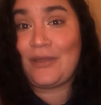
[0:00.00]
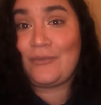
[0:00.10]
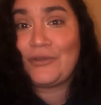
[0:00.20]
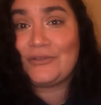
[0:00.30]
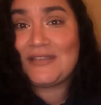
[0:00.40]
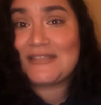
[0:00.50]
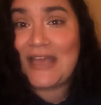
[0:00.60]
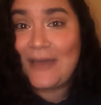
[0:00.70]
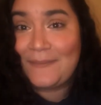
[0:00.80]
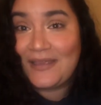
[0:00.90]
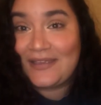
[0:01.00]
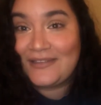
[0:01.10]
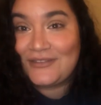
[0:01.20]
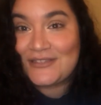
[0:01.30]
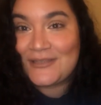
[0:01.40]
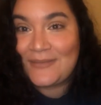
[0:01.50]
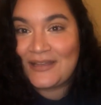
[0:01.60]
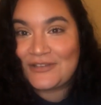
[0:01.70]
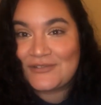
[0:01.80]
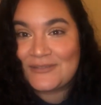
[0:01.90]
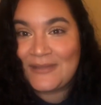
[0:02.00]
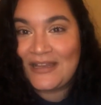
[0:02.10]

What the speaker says: think my world is happy. You see my little